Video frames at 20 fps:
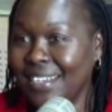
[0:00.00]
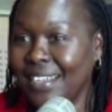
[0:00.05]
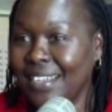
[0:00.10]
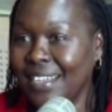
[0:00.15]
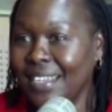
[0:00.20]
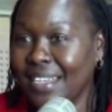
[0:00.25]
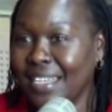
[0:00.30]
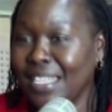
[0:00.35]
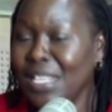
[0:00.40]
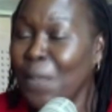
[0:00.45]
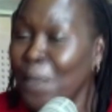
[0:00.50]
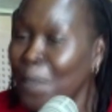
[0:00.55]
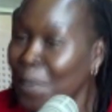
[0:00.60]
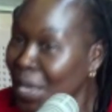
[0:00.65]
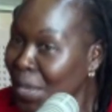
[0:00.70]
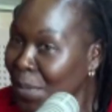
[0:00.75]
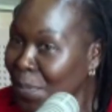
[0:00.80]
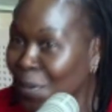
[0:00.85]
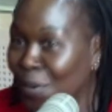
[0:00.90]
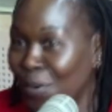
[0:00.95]
mm. the
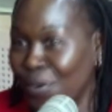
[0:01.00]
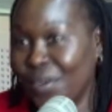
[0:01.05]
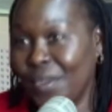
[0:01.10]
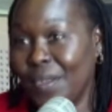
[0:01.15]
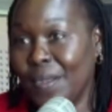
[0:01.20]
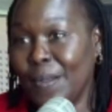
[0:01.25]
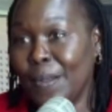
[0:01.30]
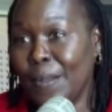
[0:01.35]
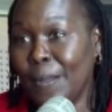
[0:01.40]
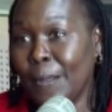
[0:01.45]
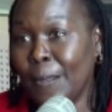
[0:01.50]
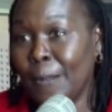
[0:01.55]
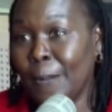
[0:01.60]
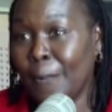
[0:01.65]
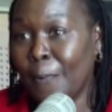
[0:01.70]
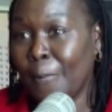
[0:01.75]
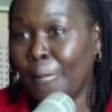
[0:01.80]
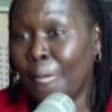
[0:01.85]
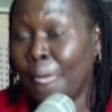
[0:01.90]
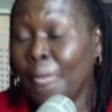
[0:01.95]
people.
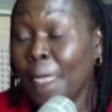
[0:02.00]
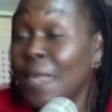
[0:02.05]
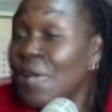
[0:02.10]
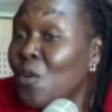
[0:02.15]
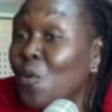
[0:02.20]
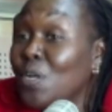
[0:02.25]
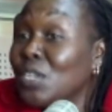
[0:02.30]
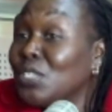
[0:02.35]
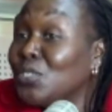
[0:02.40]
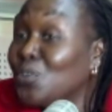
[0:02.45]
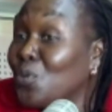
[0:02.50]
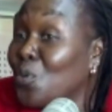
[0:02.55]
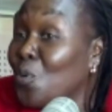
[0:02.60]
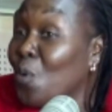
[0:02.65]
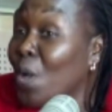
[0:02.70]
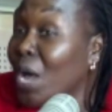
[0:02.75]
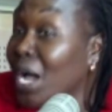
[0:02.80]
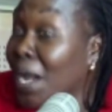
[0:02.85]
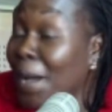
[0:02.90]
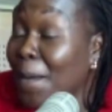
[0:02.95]
Yes. They're the ones who will
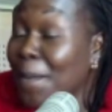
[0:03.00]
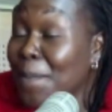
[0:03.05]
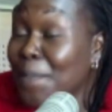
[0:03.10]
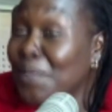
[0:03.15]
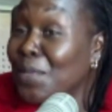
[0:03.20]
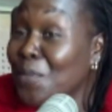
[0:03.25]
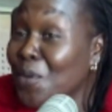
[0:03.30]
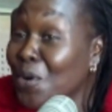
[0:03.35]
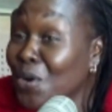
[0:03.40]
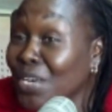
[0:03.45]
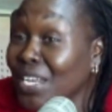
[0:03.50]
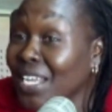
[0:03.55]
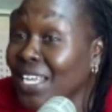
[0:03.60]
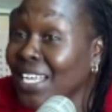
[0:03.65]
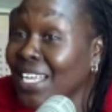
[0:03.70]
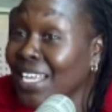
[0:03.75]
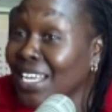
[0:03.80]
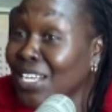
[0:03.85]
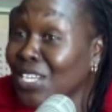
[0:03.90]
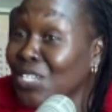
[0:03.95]
wake up in the
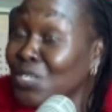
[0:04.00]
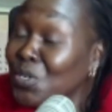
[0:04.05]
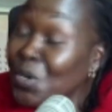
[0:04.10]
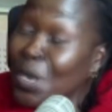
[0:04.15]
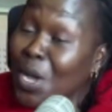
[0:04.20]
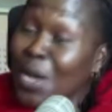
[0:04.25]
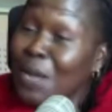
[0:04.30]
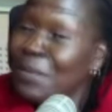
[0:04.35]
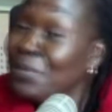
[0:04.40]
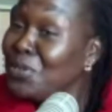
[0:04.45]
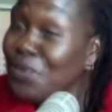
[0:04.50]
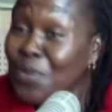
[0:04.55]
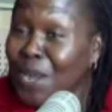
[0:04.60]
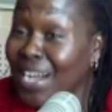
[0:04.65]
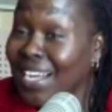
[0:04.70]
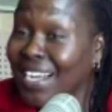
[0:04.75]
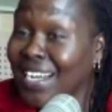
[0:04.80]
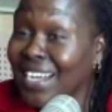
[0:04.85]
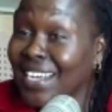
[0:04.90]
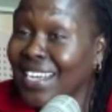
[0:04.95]
morning to come to
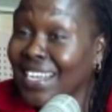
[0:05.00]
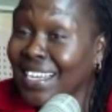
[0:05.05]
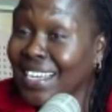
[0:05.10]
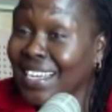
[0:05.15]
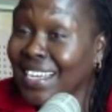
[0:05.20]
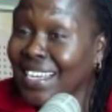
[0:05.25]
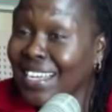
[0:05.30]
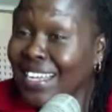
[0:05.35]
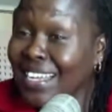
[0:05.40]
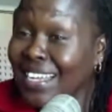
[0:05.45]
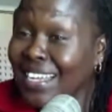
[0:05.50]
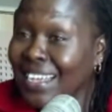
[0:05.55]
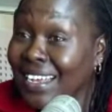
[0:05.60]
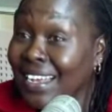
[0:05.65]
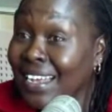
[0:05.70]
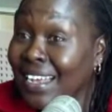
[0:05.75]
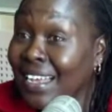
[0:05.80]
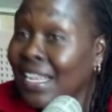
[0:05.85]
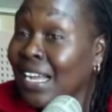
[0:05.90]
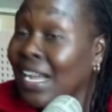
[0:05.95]
work. Mm-hmm.
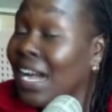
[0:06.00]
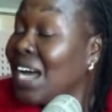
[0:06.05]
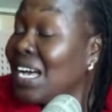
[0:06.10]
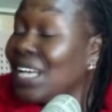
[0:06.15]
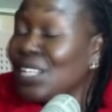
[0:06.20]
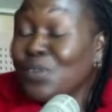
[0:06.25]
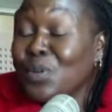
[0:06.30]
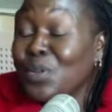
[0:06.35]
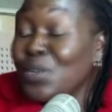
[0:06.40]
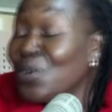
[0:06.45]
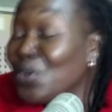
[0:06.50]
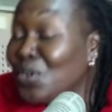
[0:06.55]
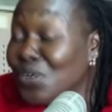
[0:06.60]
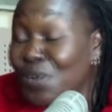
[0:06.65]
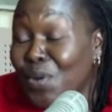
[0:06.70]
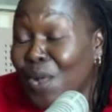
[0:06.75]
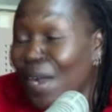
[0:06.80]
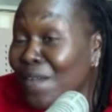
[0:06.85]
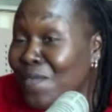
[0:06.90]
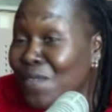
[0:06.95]
Cars will
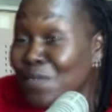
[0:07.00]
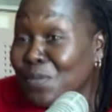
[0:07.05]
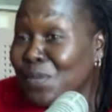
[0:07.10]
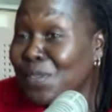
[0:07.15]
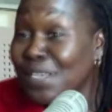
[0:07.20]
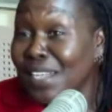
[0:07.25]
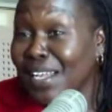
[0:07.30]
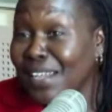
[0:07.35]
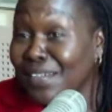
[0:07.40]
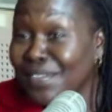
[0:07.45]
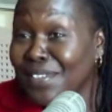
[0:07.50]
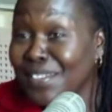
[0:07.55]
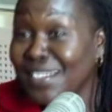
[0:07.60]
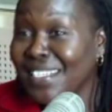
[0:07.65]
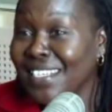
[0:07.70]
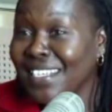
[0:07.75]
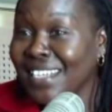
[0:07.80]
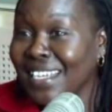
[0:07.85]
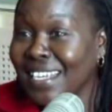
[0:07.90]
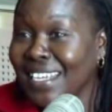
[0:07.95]
not drive
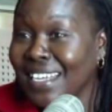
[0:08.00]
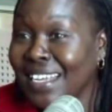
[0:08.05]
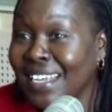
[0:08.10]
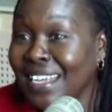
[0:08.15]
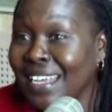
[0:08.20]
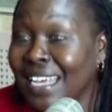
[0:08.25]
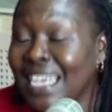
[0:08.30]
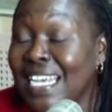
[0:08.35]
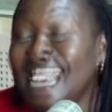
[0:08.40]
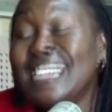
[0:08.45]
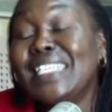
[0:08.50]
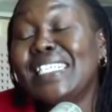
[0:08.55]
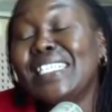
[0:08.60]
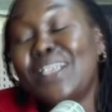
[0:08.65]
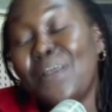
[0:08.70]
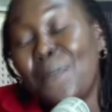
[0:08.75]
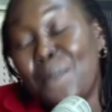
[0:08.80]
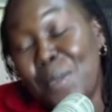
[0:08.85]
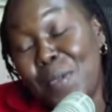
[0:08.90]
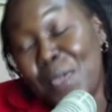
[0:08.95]
themselves. No. Oh. It is
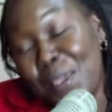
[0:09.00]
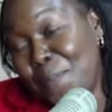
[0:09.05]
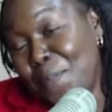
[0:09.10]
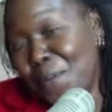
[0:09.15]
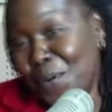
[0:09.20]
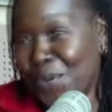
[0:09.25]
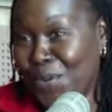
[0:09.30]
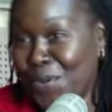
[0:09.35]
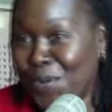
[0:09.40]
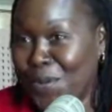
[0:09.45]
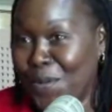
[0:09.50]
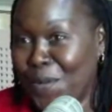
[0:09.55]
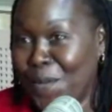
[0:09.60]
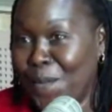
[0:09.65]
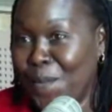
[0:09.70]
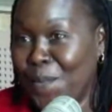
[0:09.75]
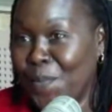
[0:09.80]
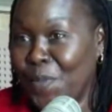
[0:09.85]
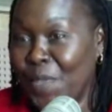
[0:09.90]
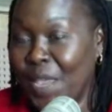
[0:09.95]
the people.
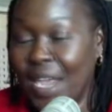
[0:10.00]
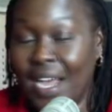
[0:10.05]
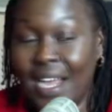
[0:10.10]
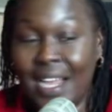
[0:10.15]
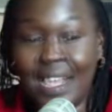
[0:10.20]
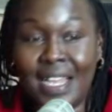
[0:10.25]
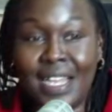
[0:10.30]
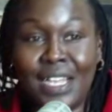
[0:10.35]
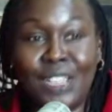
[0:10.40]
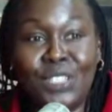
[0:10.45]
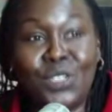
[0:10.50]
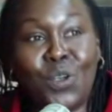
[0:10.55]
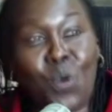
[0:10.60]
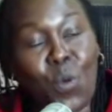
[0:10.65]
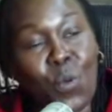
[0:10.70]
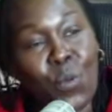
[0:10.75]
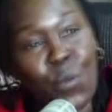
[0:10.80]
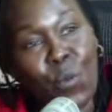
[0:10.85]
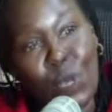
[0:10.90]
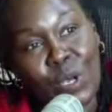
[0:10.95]
Yes. Yeah. So
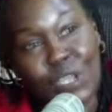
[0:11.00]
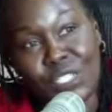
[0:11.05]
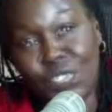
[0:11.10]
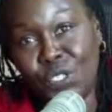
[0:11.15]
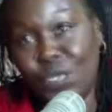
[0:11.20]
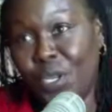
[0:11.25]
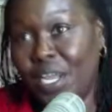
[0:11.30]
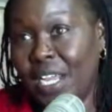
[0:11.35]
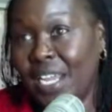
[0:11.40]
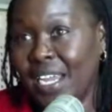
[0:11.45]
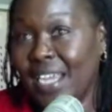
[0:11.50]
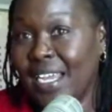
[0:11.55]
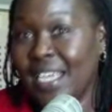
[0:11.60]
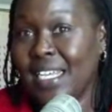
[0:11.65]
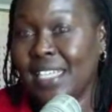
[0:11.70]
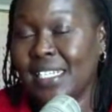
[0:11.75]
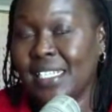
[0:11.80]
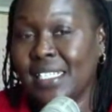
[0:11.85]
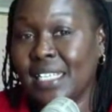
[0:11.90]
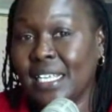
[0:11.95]
question here
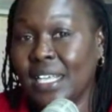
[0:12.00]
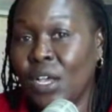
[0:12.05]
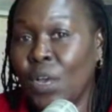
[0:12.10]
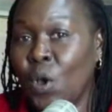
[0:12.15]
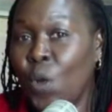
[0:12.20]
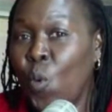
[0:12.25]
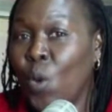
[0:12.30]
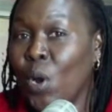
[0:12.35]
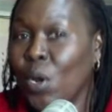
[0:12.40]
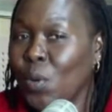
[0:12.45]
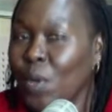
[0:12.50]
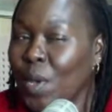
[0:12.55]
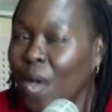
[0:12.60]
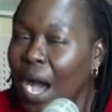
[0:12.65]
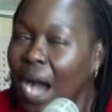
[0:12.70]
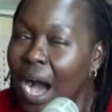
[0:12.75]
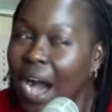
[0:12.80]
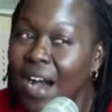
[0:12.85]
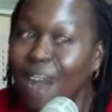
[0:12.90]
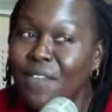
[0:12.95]
is when we
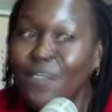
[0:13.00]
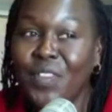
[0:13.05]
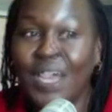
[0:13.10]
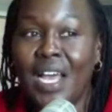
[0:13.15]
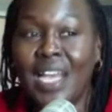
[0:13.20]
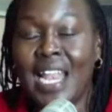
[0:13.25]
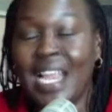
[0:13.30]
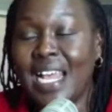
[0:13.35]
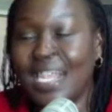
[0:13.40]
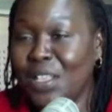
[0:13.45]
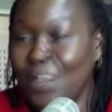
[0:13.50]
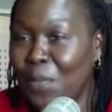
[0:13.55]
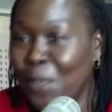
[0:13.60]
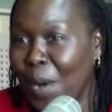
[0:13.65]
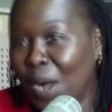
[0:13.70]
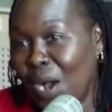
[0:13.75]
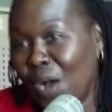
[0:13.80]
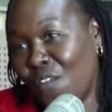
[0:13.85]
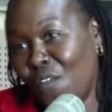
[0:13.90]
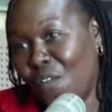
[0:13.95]
have that at the
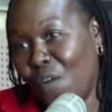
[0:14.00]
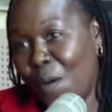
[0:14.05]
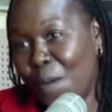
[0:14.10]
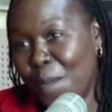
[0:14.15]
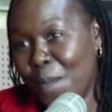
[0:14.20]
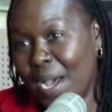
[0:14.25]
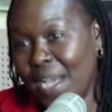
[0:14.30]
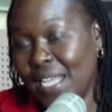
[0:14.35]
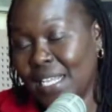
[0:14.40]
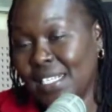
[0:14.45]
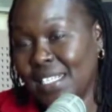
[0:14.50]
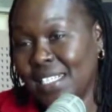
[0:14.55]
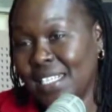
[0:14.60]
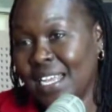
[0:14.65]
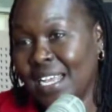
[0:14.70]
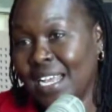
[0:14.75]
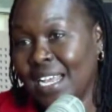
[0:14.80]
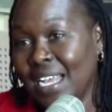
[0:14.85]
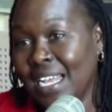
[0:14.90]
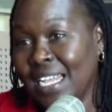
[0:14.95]
back of our minds,
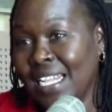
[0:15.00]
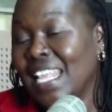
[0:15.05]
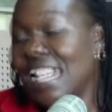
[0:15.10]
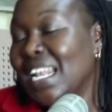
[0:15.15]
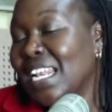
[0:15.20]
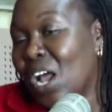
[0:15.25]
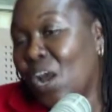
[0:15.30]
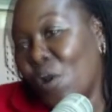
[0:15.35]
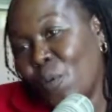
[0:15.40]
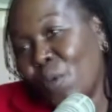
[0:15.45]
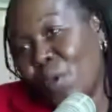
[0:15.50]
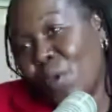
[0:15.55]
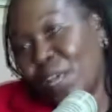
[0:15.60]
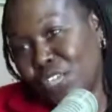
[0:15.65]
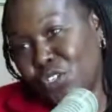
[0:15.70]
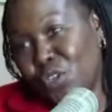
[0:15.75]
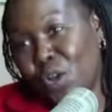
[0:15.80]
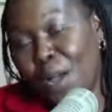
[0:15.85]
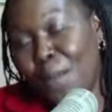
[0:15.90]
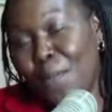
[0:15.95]
then now we can
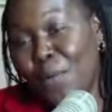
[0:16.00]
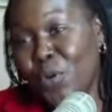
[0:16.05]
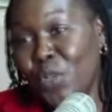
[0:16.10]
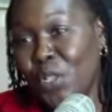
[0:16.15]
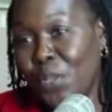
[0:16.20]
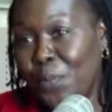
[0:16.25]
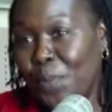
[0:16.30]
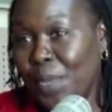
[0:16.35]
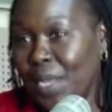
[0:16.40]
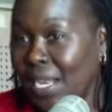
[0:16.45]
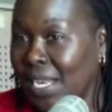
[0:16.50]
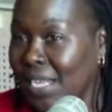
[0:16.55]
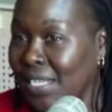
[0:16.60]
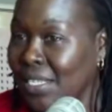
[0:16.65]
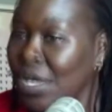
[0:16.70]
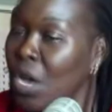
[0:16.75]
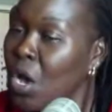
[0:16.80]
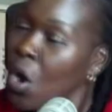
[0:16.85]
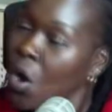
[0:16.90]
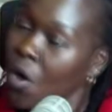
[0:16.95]
talk about the
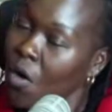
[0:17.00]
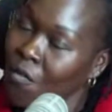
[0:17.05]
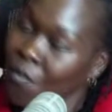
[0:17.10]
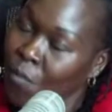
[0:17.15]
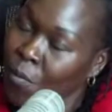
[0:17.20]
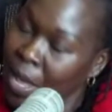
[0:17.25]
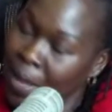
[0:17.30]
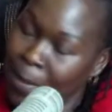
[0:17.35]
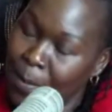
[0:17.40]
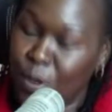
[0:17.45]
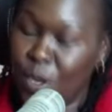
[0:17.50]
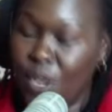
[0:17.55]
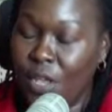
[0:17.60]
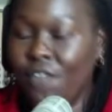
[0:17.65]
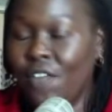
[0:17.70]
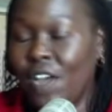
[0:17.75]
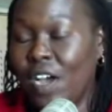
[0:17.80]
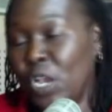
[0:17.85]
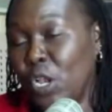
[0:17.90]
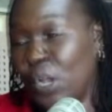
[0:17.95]
pillars of employee
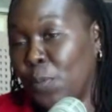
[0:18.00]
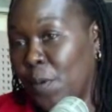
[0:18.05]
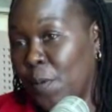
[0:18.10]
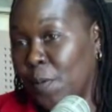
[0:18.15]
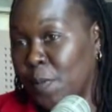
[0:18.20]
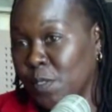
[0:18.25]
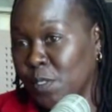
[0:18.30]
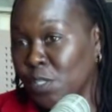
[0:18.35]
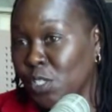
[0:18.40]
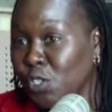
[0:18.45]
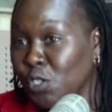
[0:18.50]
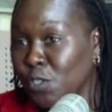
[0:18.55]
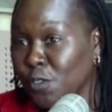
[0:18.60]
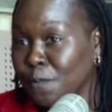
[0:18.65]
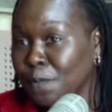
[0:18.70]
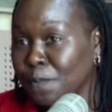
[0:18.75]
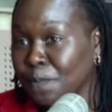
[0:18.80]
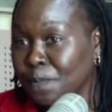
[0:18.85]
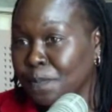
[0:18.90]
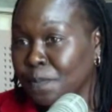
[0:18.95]
value
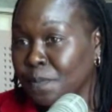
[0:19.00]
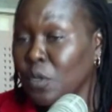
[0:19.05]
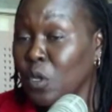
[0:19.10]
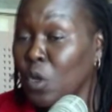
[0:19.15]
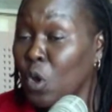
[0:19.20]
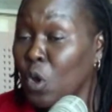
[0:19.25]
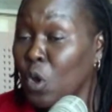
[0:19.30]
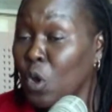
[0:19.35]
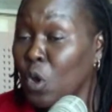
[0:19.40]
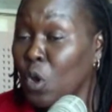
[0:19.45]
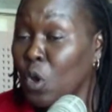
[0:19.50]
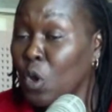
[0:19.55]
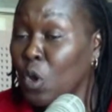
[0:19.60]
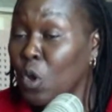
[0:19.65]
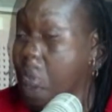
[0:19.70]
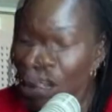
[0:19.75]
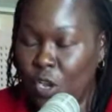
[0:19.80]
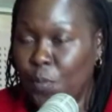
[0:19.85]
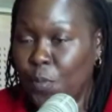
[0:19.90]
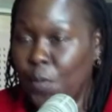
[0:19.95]
proposition or people
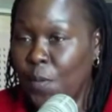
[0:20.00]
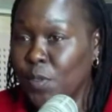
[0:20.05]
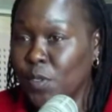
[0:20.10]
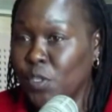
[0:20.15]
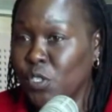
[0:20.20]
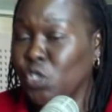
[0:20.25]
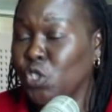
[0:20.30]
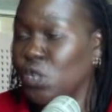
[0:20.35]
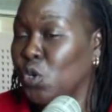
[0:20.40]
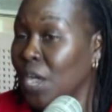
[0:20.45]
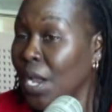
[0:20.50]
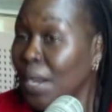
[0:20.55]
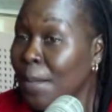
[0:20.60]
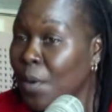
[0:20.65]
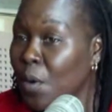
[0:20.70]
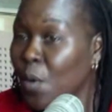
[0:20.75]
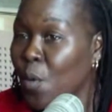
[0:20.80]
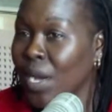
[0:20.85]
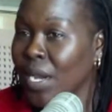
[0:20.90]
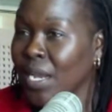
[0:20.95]
value proposition.
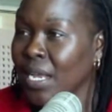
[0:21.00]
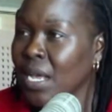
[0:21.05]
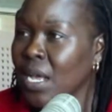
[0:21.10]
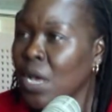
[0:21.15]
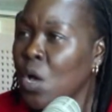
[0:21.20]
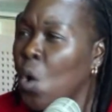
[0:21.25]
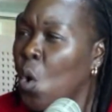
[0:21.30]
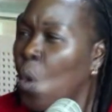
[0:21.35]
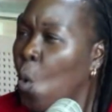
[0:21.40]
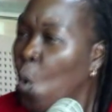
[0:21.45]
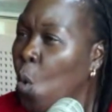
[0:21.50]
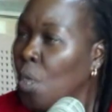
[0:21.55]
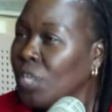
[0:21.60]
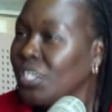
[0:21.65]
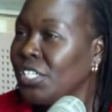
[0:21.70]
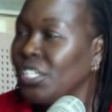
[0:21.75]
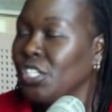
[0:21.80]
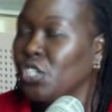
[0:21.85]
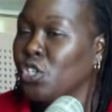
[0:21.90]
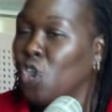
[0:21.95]
Number one,
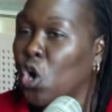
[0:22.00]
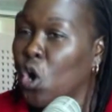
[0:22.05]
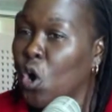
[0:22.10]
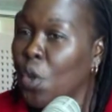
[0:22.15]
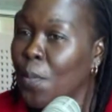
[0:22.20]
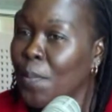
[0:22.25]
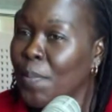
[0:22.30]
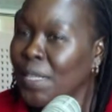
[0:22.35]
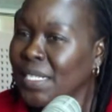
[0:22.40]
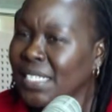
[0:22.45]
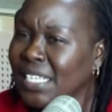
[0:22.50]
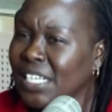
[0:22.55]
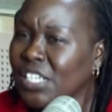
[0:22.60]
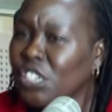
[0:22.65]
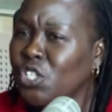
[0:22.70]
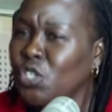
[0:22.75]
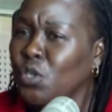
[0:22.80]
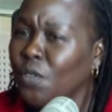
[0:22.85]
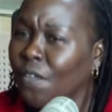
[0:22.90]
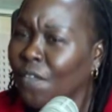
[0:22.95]
what is your
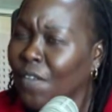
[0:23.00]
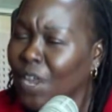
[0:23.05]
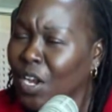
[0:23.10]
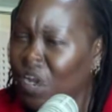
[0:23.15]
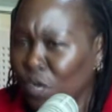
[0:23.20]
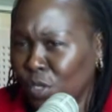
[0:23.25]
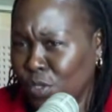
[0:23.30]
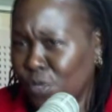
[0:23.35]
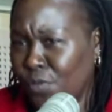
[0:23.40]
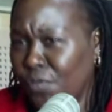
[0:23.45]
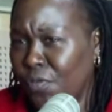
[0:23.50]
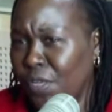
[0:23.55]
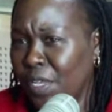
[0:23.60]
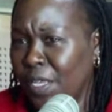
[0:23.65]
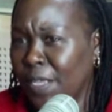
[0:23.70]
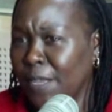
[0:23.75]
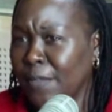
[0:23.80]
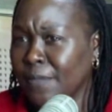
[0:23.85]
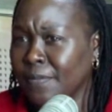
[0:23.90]
compensation philosophy?